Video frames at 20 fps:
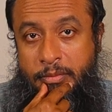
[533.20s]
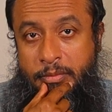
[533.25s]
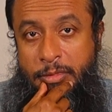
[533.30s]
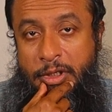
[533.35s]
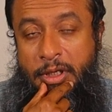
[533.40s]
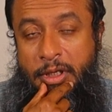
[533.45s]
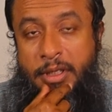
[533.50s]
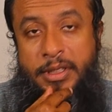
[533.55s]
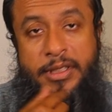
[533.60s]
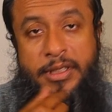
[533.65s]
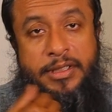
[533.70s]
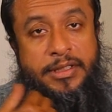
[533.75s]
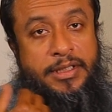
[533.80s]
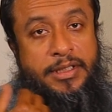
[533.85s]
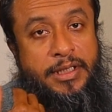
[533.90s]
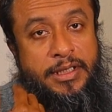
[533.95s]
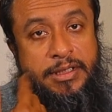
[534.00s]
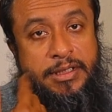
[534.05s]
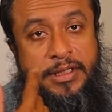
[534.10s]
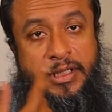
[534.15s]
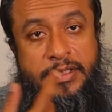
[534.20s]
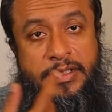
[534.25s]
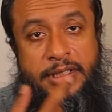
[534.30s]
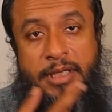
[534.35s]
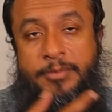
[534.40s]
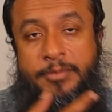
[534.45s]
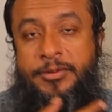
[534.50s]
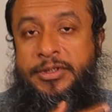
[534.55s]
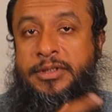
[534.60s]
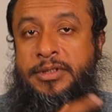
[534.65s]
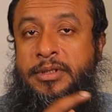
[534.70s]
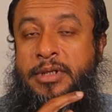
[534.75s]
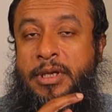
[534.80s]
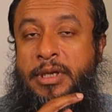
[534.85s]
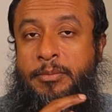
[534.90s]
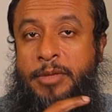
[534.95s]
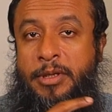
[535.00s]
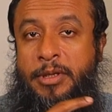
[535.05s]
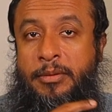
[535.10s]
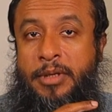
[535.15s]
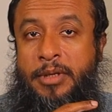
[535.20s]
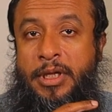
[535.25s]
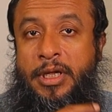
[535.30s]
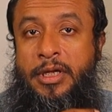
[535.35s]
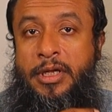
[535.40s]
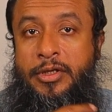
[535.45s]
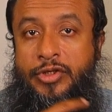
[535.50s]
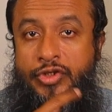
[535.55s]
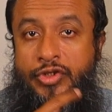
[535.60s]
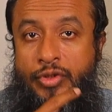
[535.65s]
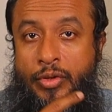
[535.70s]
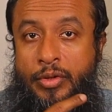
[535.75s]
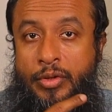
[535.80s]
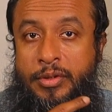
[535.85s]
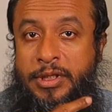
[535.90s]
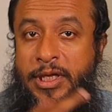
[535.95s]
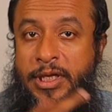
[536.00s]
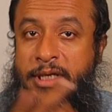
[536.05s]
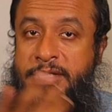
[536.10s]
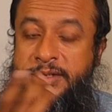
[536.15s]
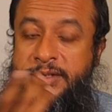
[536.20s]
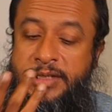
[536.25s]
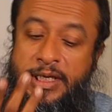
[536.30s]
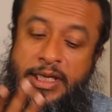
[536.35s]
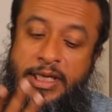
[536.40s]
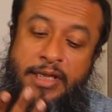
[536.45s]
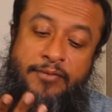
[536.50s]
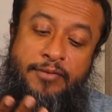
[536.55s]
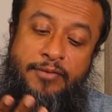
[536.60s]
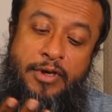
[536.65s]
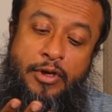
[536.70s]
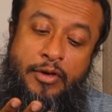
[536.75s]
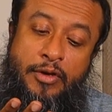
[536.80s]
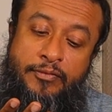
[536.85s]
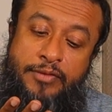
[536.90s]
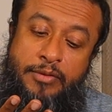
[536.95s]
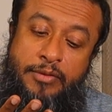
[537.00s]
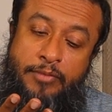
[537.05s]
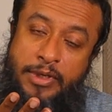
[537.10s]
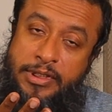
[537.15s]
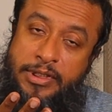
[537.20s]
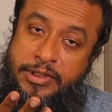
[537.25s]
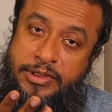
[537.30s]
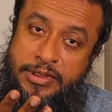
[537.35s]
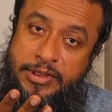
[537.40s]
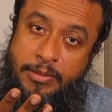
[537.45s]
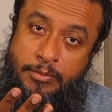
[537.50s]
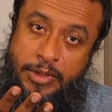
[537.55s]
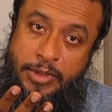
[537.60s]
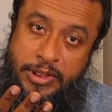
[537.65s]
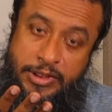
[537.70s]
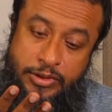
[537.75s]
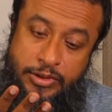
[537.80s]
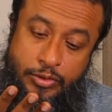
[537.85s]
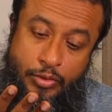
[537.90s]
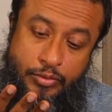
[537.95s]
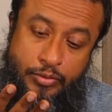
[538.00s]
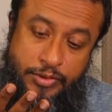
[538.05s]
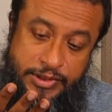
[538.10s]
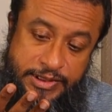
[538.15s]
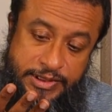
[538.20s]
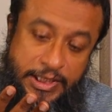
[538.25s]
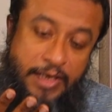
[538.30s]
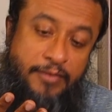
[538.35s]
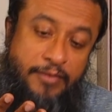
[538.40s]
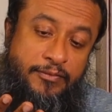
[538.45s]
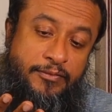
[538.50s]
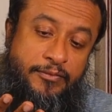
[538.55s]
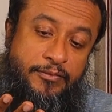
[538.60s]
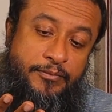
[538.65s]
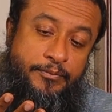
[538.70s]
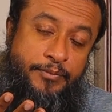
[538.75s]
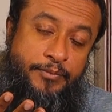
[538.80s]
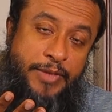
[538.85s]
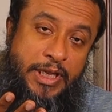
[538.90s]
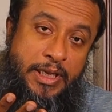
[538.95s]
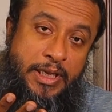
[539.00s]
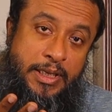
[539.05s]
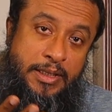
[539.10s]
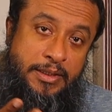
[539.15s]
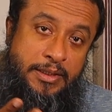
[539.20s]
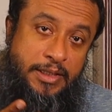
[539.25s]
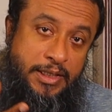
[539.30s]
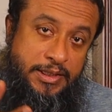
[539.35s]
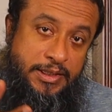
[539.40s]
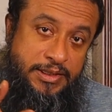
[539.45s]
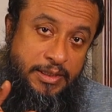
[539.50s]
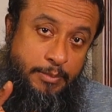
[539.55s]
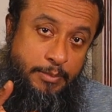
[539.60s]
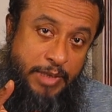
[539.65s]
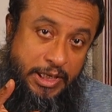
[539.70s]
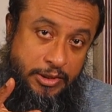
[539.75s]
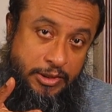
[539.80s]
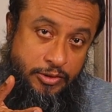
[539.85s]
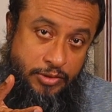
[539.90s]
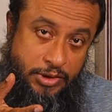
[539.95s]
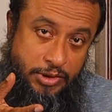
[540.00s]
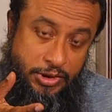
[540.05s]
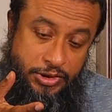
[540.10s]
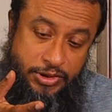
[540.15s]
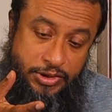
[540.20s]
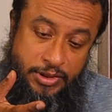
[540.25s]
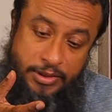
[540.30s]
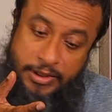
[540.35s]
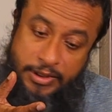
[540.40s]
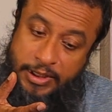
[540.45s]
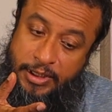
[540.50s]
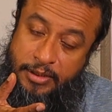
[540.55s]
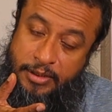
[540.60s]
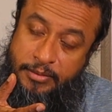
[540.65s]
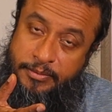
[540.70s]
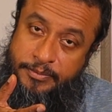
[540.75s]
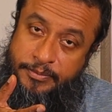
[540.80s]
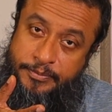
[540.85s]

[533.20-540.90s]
It keeps coming. So there is the evil of somebody's own self. There is the bad tradition there.